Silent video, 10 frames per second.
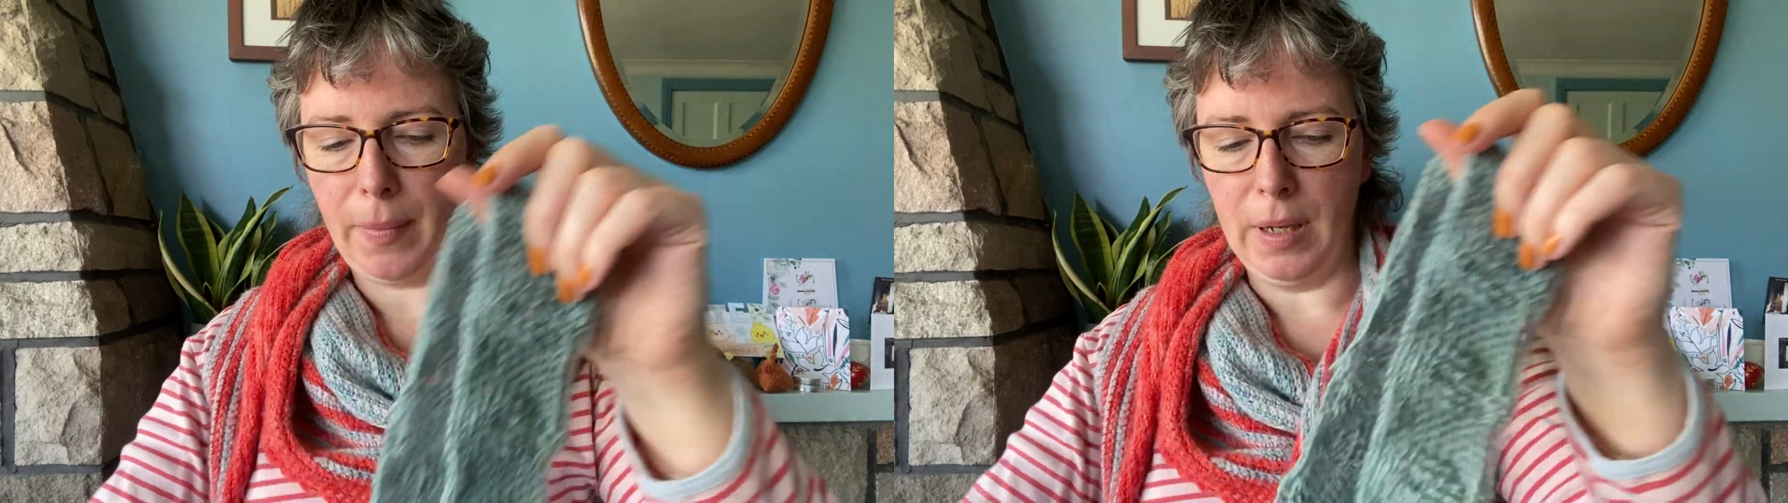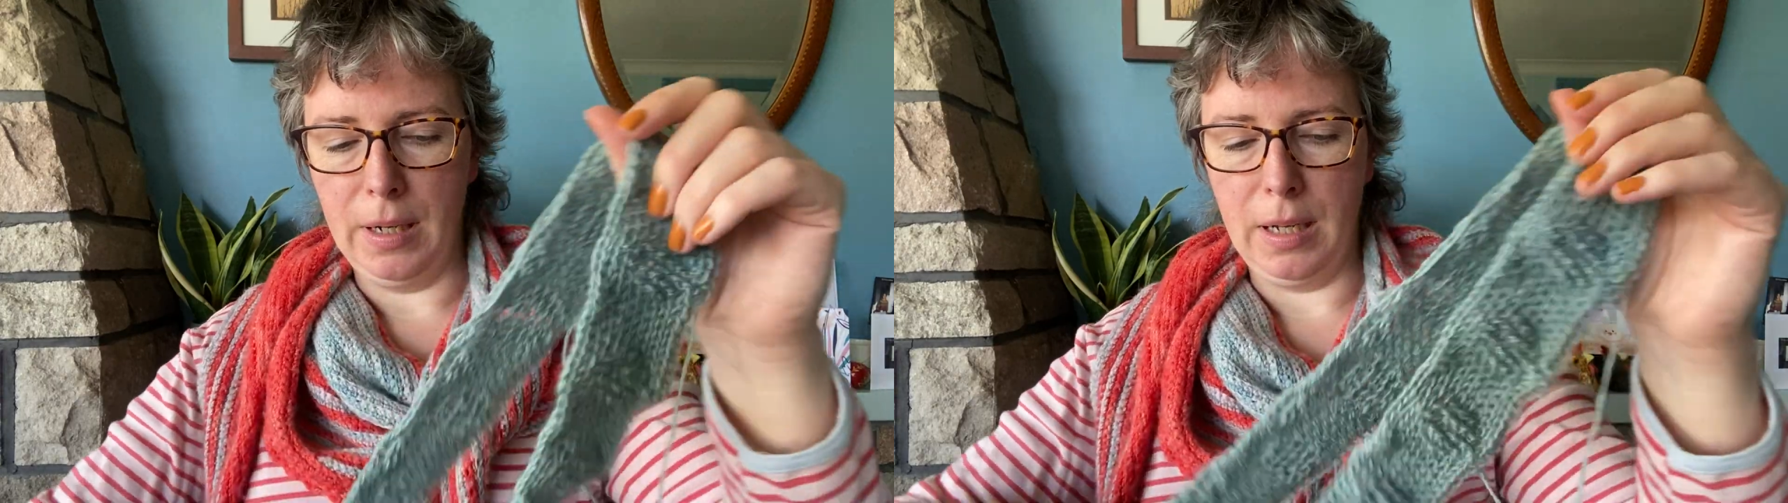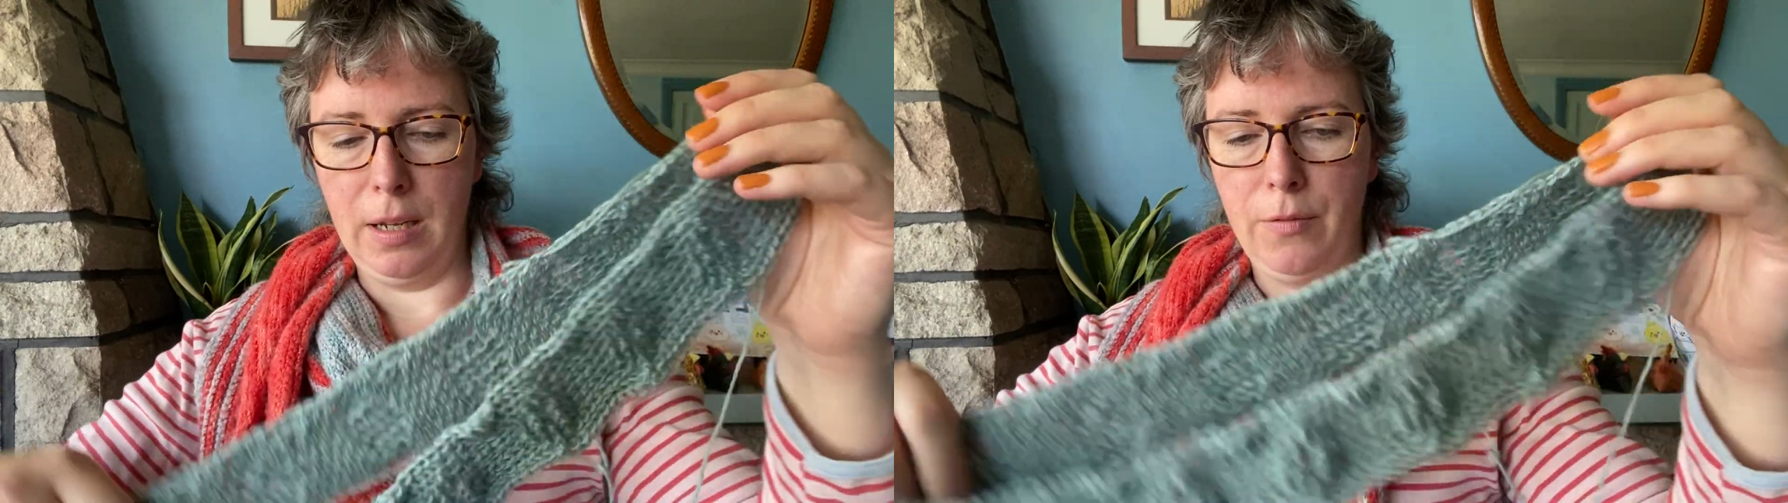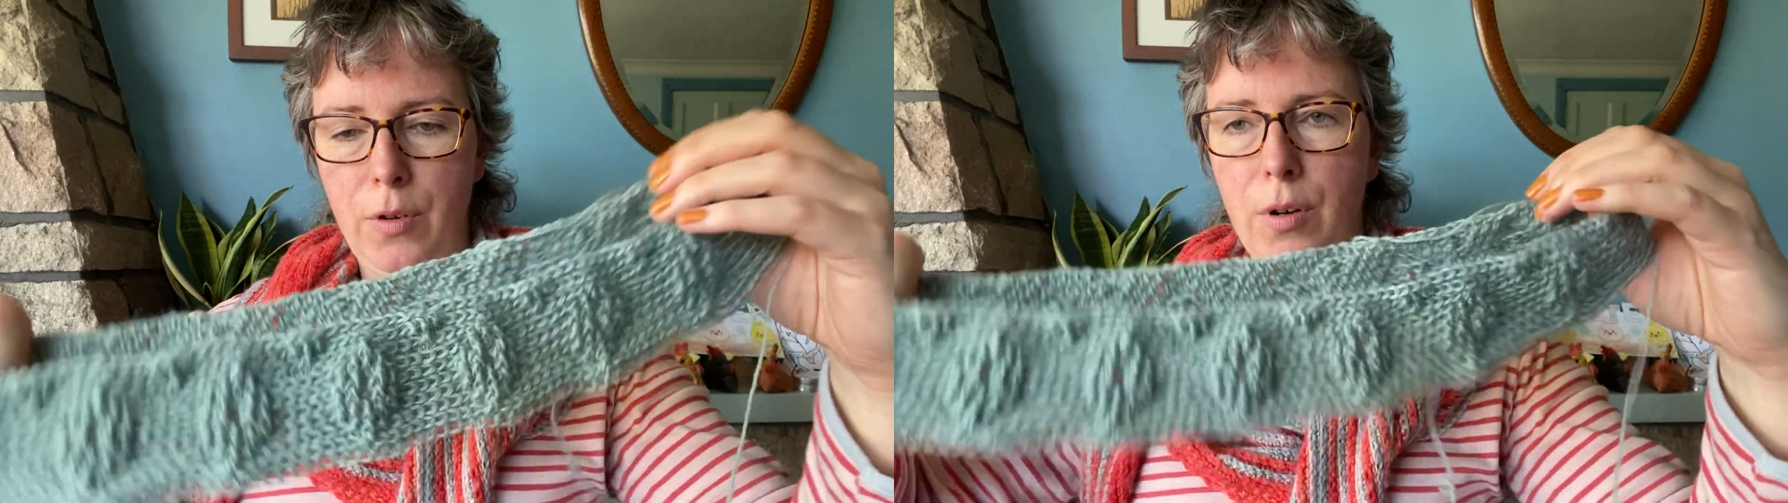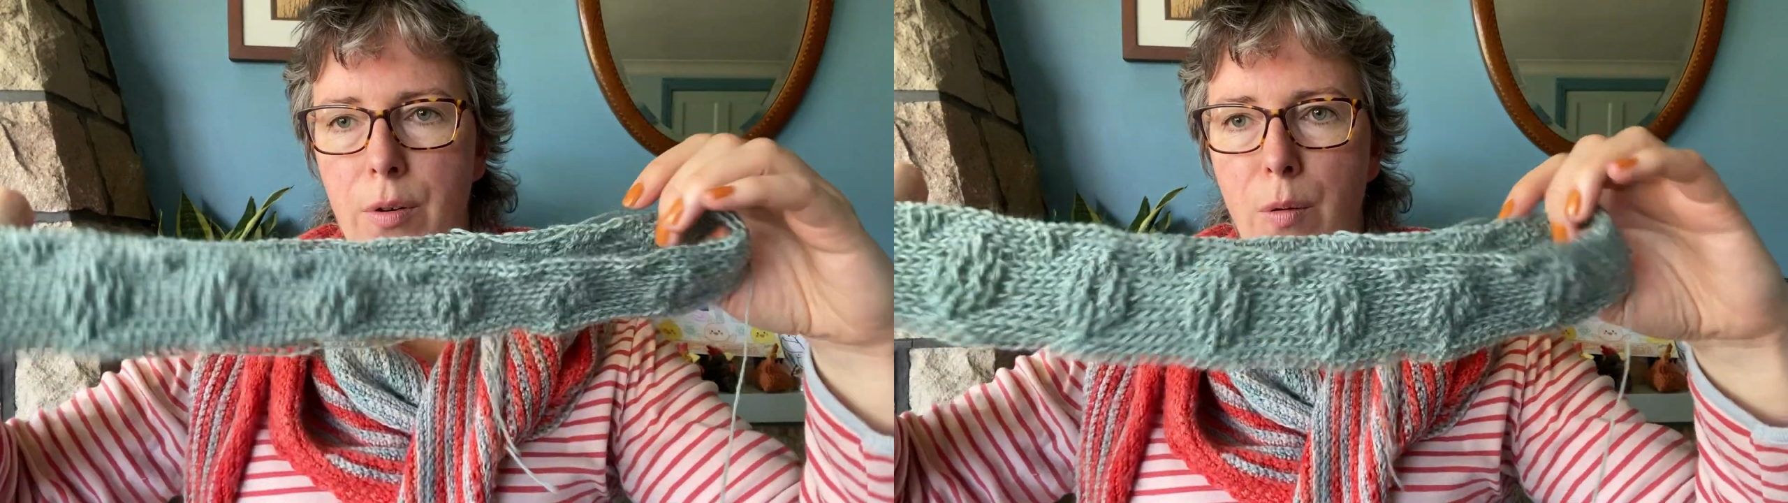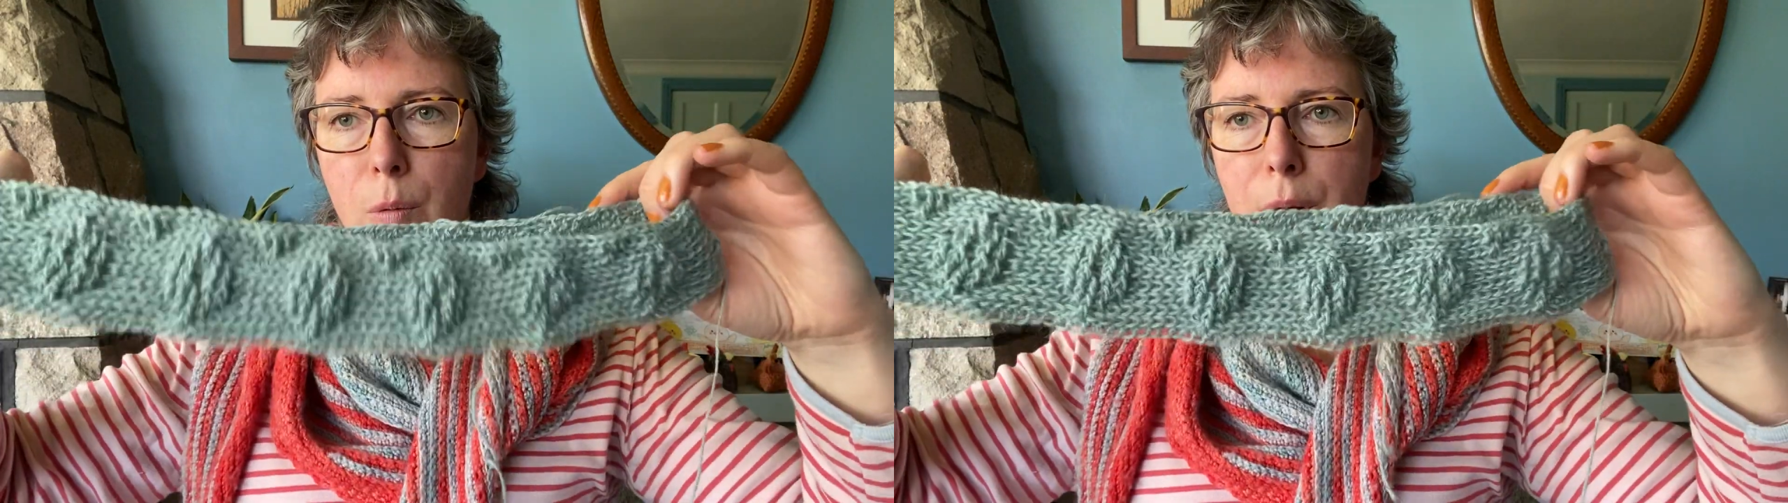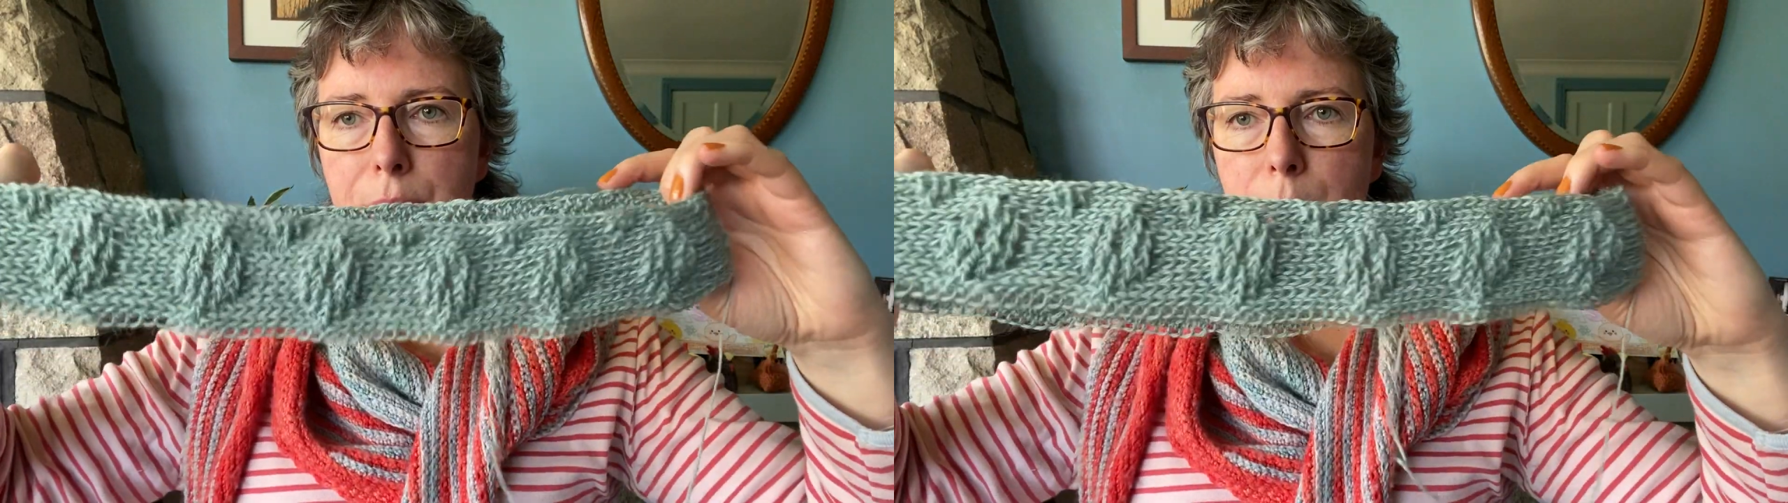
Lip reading: And I have gone 1